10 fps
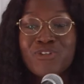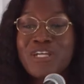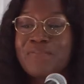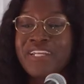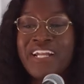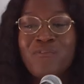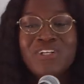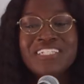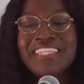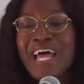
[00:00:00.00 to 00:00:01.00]
treatment, and it
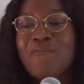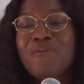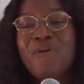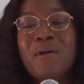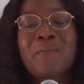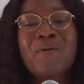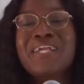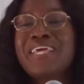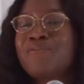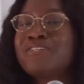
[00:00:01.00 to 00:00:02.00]
wasn't that we weren't
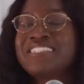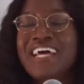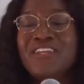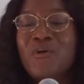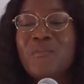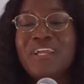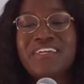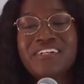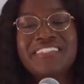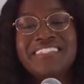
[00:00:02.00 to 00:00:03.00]
pretty, it was that
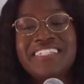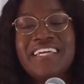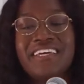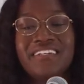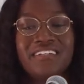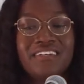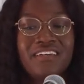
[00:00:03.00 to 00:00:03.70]
nobody could see it.